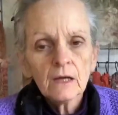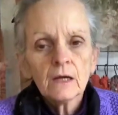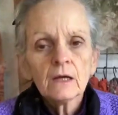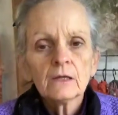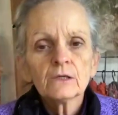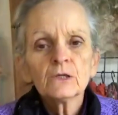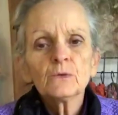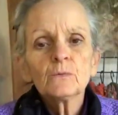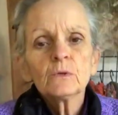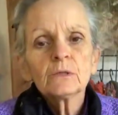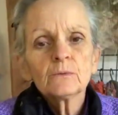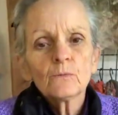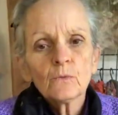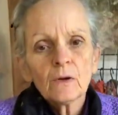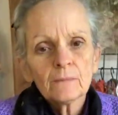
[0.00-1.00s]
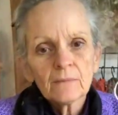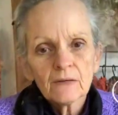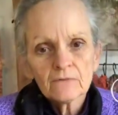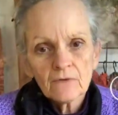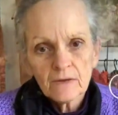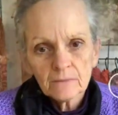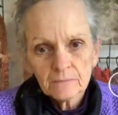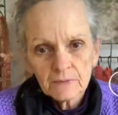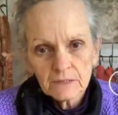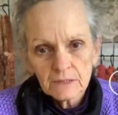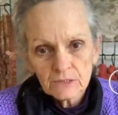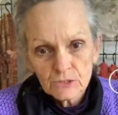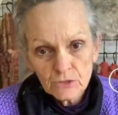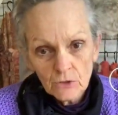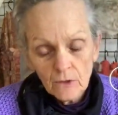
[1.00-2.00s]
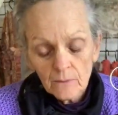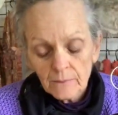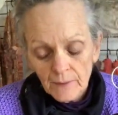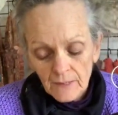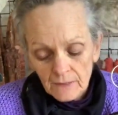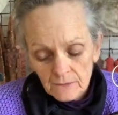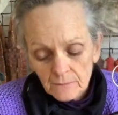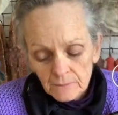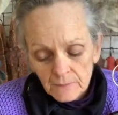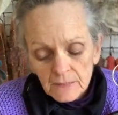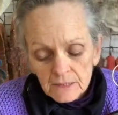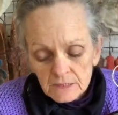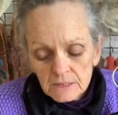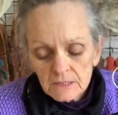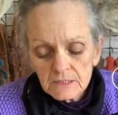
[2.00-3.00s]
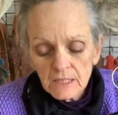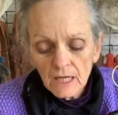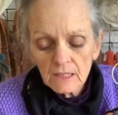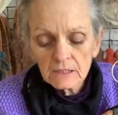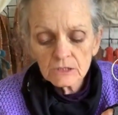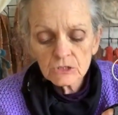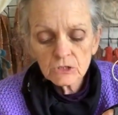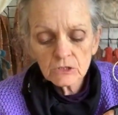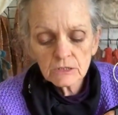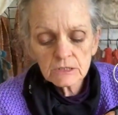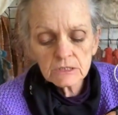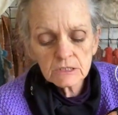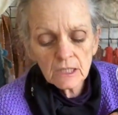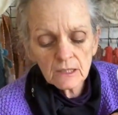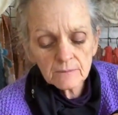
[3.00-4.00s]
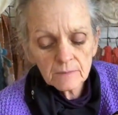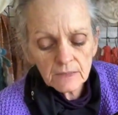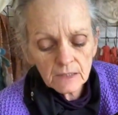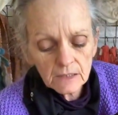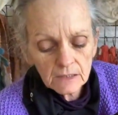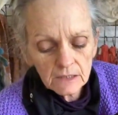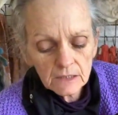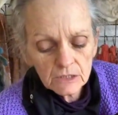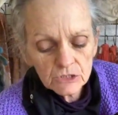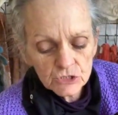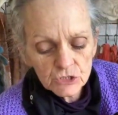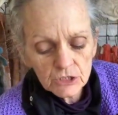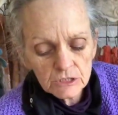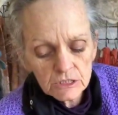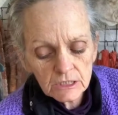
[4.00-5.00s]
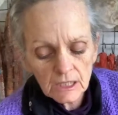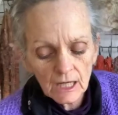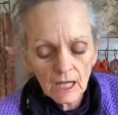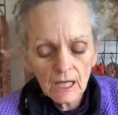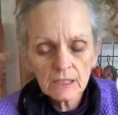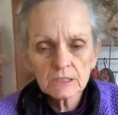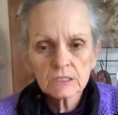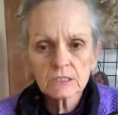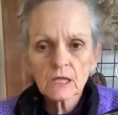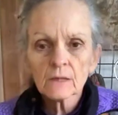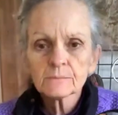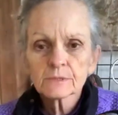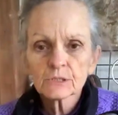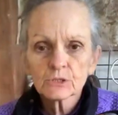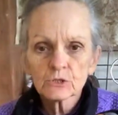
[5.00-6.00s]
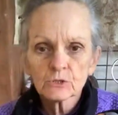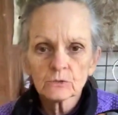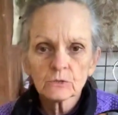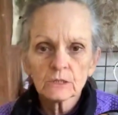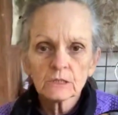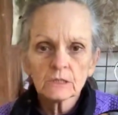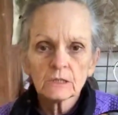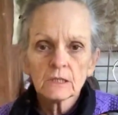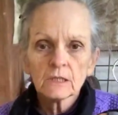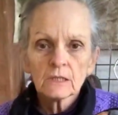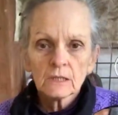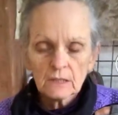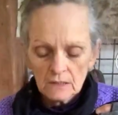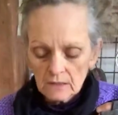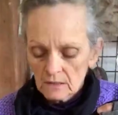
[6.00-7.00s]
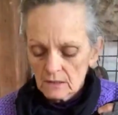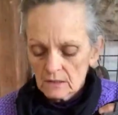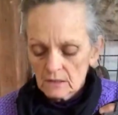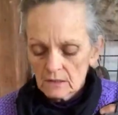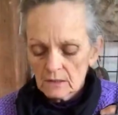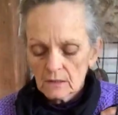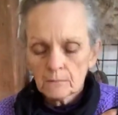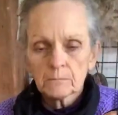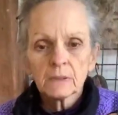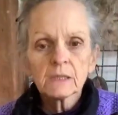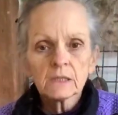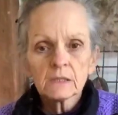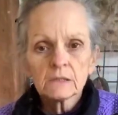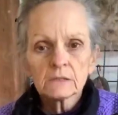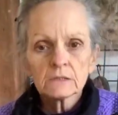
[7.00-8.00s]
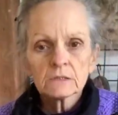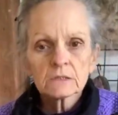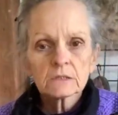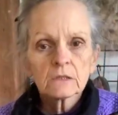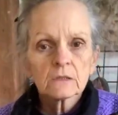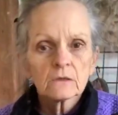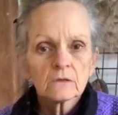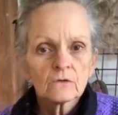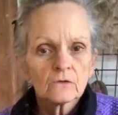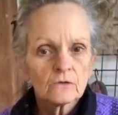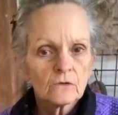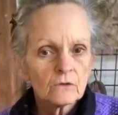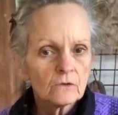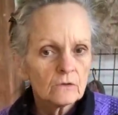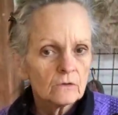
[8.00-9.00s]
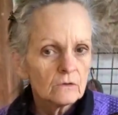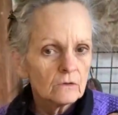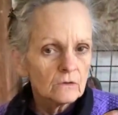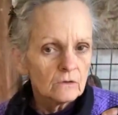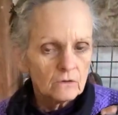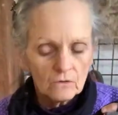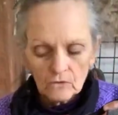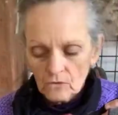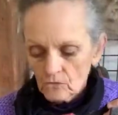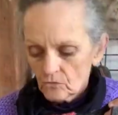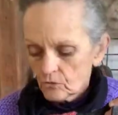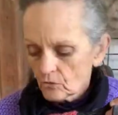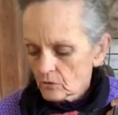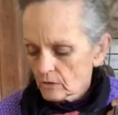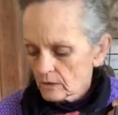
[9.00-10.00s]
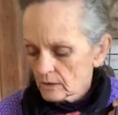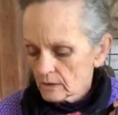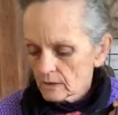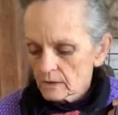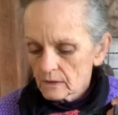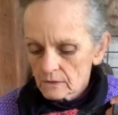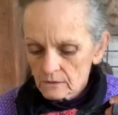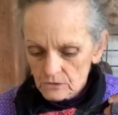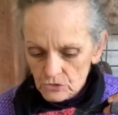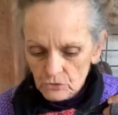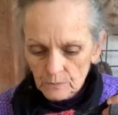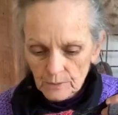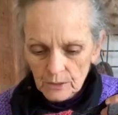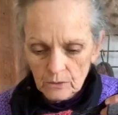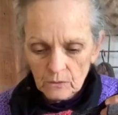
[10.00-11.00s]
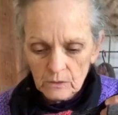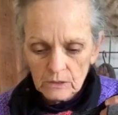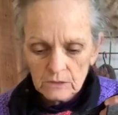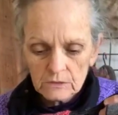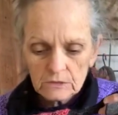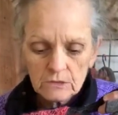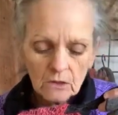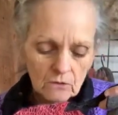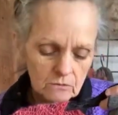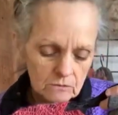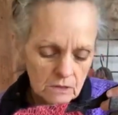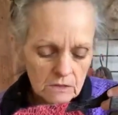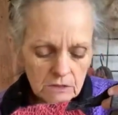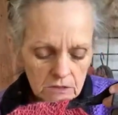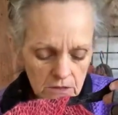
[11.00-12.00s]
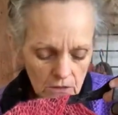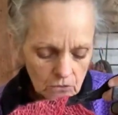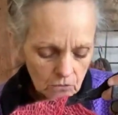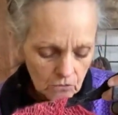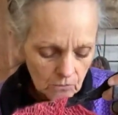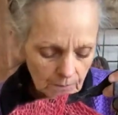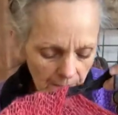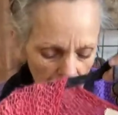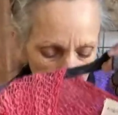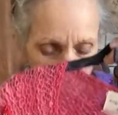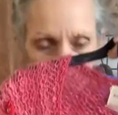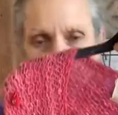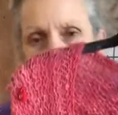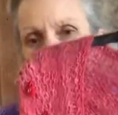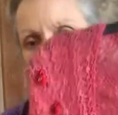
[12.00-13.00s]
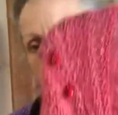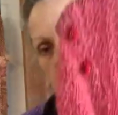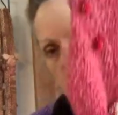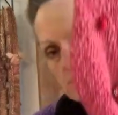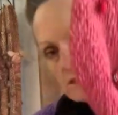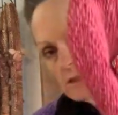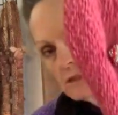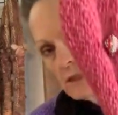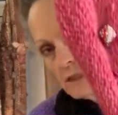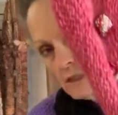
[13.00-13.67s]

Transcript: you wouldn't want my red beaded shawl pattern, because it's actually the same thing. It's just that I substituted beads for the supercoil. So this is a cool pattern. You can see that